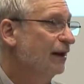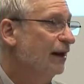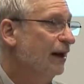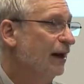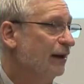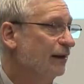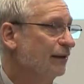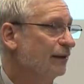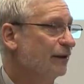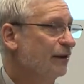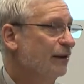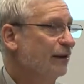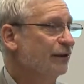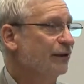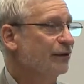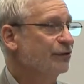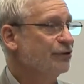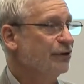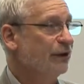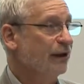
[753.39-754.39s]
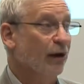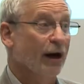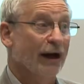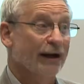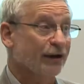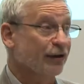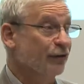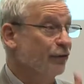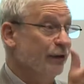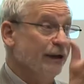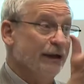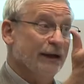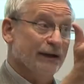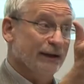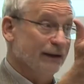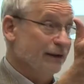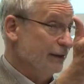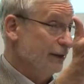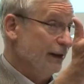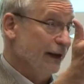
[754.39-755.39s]
and I
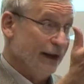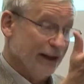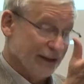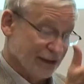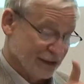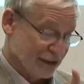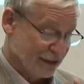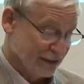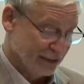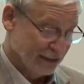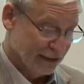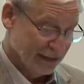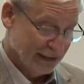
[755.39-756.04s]
agree, yes.